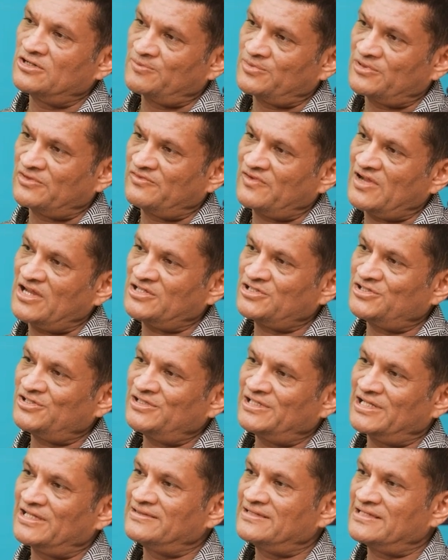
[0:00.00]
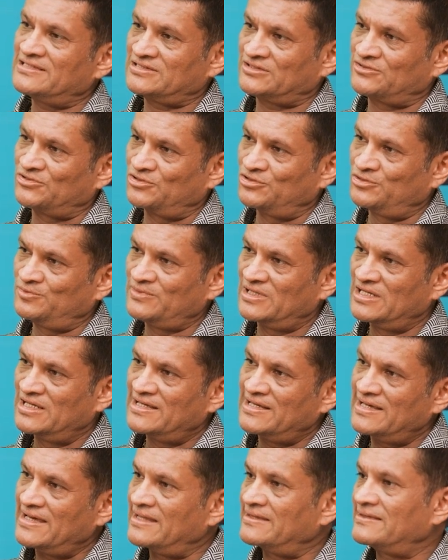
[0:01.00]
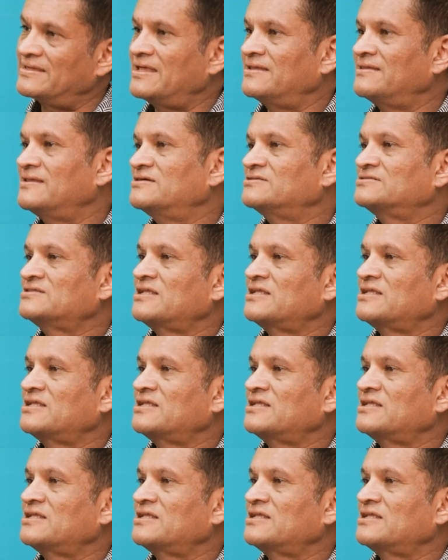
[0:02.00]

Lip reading: or profession in this group, and then there's